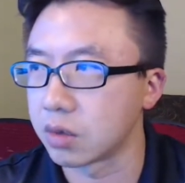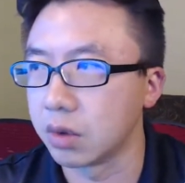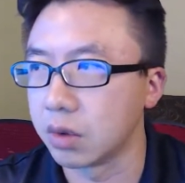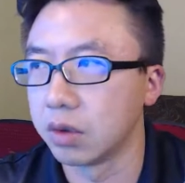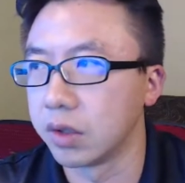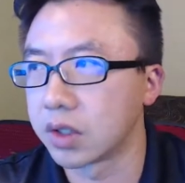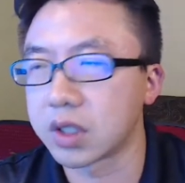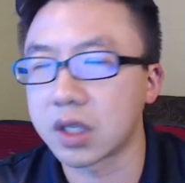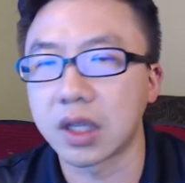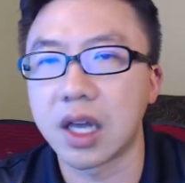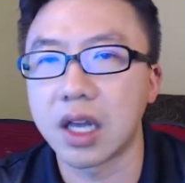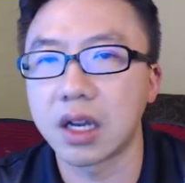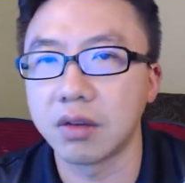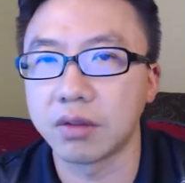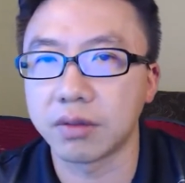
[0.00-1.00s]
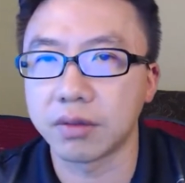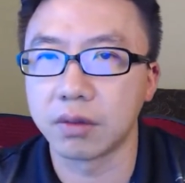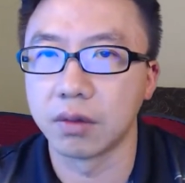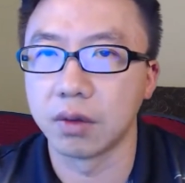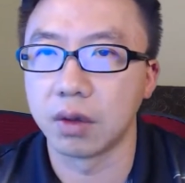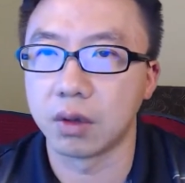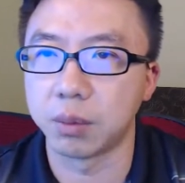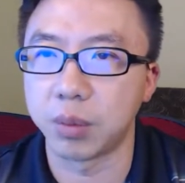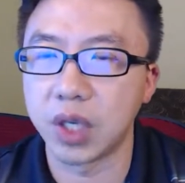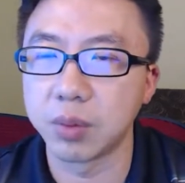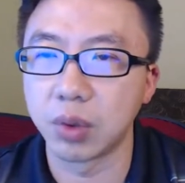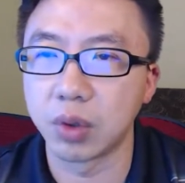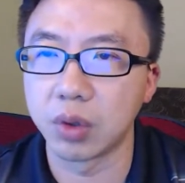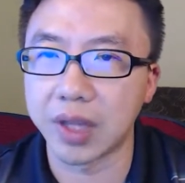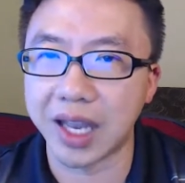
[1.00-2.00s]
Well, there's a lot of
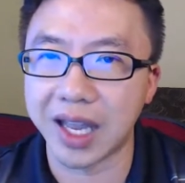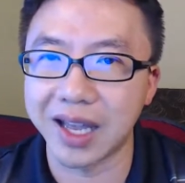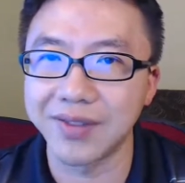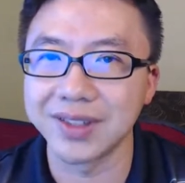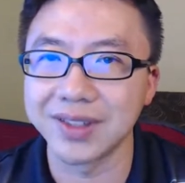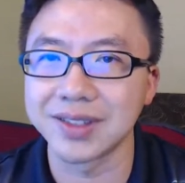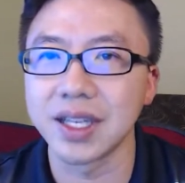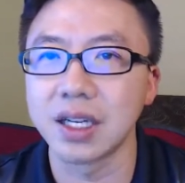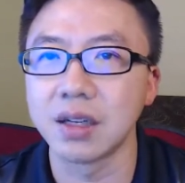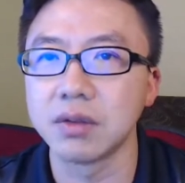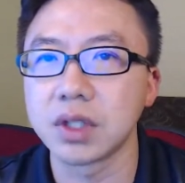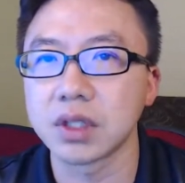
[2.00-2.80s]
people that have incentive,